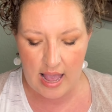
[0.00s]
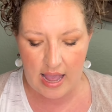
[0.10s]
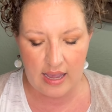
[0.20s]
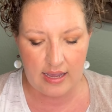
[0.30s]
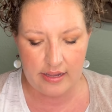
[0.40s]

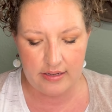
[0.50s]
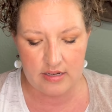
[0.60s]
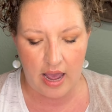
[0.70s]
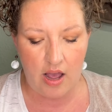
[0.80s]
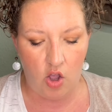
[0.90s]
And
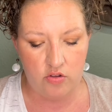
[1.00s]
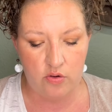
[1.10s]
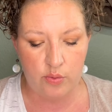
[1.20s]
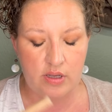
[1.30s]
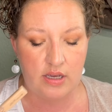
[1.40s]
I
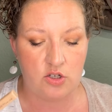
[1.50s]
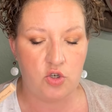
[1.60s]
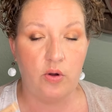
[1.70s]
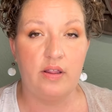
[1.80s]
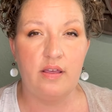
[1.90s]
also really
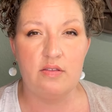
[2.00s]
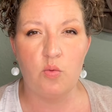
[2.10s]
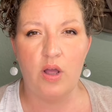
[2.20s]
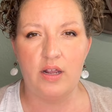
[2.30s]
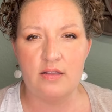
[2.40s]
enjoy this
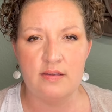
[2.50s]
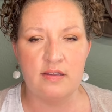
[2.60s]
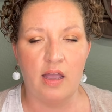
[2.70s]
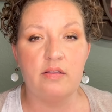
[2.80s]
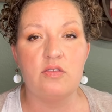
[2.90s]
one. It's
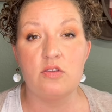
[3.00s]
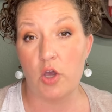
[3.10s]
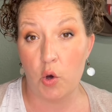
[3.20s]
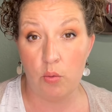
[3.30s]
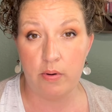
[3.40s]
not
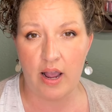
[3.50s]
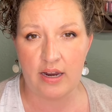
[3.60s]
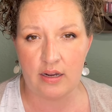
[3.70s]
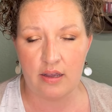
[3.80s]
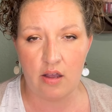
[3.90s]
so
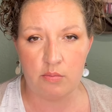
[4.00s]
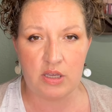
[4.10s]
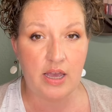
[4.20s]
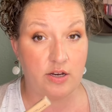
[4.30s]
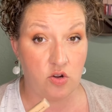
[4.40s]
brightening on
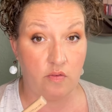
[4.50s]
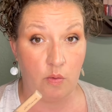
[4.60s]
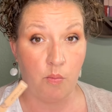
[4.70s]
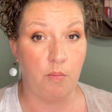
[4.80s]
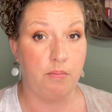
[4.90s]
me. I do have
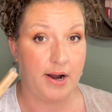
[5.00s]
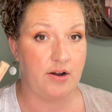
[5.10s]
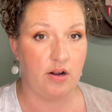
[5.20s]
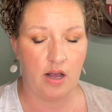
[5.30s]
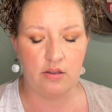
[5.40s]
a
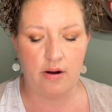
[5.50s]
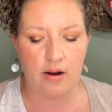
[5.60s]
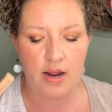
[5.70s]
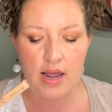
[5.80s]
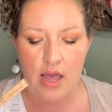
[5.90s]
brighter
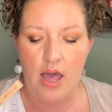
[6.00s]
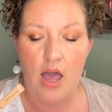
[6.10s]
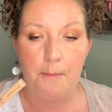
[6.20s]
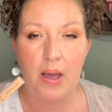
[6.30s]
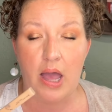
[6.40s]
color
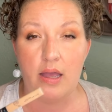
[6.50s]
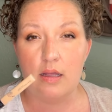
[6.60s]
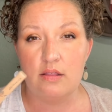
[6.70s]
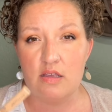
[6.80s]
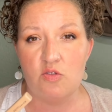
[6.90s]
but
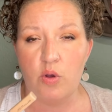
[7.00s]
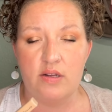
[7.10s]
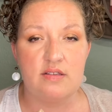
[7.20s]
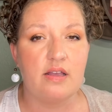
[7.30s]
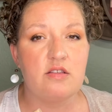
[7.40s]
this one
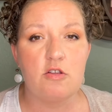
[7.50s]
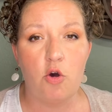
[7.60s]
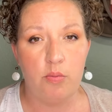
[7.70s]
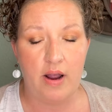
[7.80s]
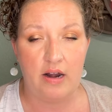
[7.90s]
is not
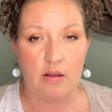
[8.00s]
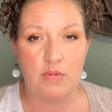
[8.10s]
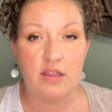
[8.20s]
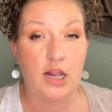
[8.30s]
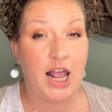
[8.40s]
so bright on
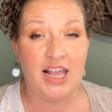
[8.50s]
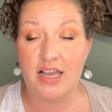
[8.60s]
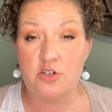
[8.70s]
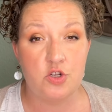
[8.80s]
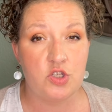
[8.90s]
me that I
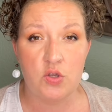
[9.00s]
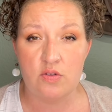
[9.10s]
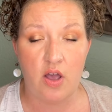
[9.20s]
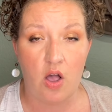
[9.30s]
can't just use it